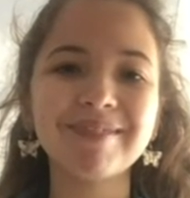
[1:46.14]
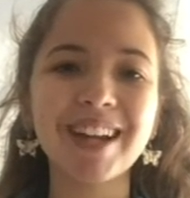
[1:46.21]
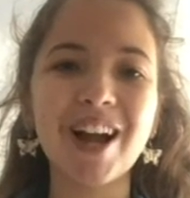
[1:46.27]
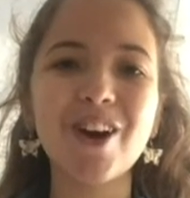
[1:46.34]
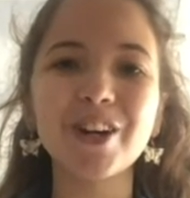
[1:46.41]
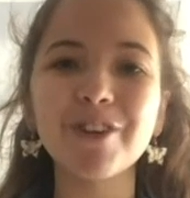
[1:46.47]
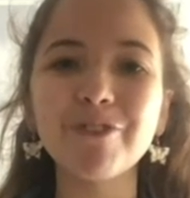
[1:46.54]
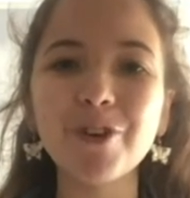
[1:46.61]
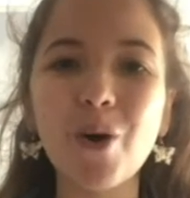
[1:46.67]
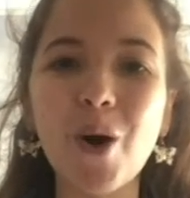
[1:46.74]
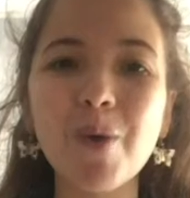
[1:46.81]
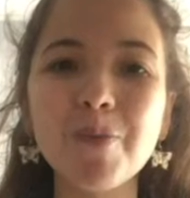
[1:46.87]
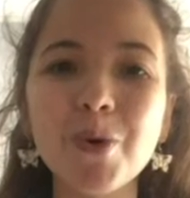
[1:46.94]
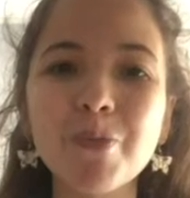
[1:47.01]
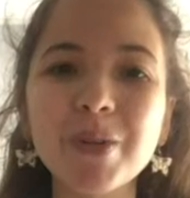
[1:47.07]
I'll give you all
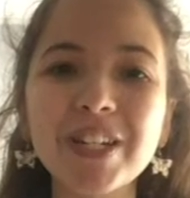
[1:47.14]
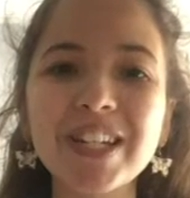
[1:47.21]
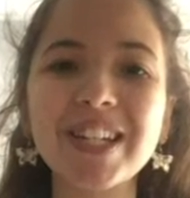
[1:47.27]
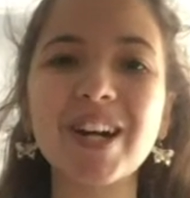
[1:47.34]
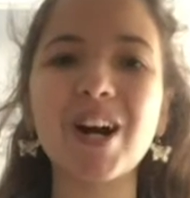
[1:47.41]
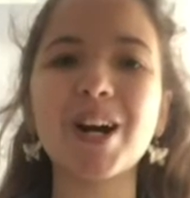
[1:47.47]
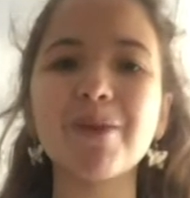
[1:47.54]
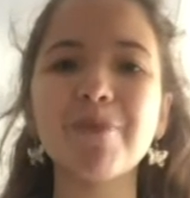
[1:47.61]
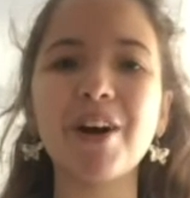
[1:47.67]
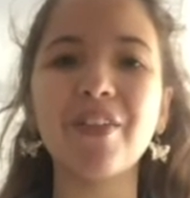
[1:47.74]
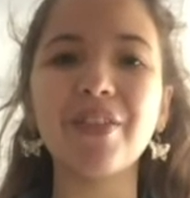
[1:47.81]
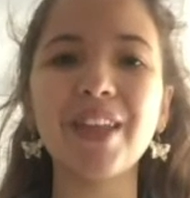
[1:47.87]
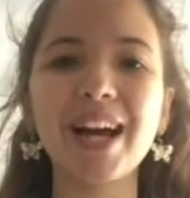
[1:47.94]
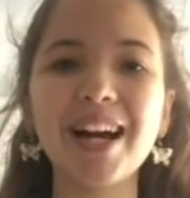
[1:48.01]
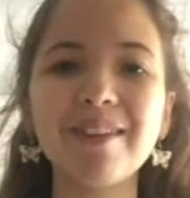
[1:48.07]
a moment to talk
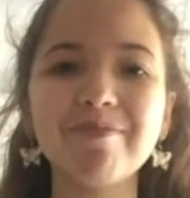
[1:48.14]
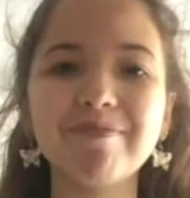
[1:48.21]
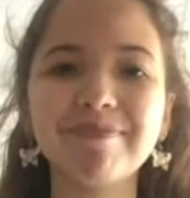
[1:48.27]
about that.